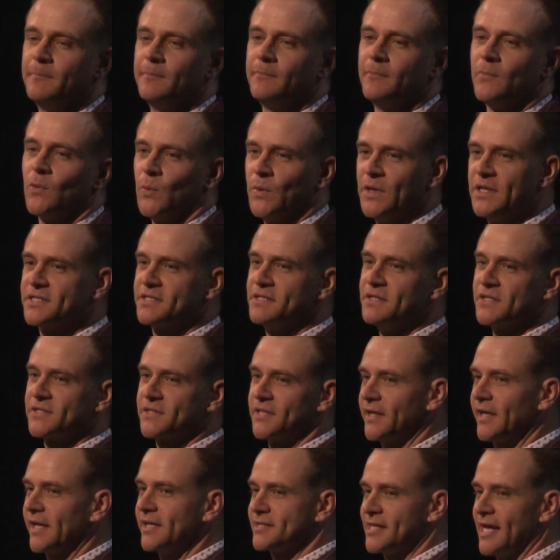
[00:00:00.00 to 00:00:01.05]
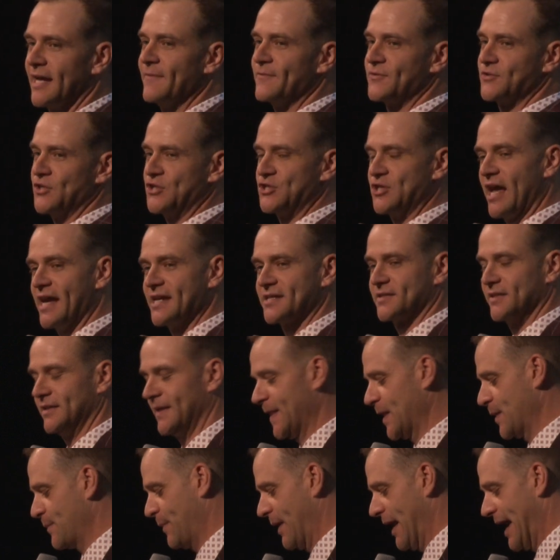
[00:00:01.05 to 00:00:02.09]
recent studies have suggested in
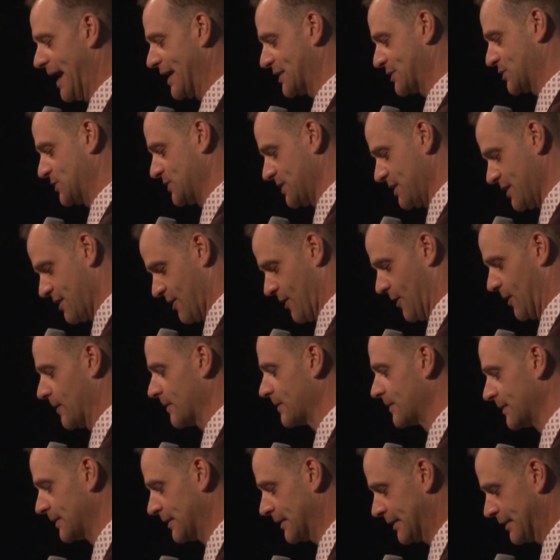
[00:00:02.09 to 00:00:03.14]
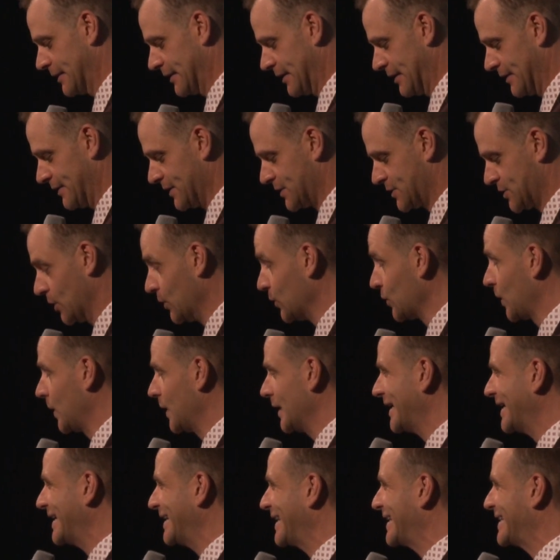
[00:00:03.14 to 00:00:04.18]
the past year the total
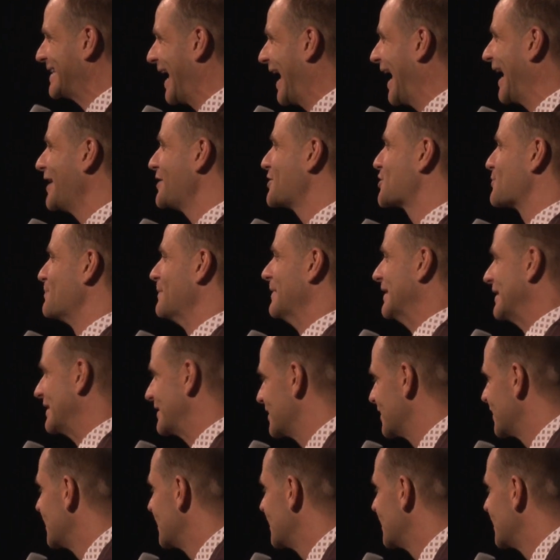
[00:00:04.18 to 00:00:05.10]
engagement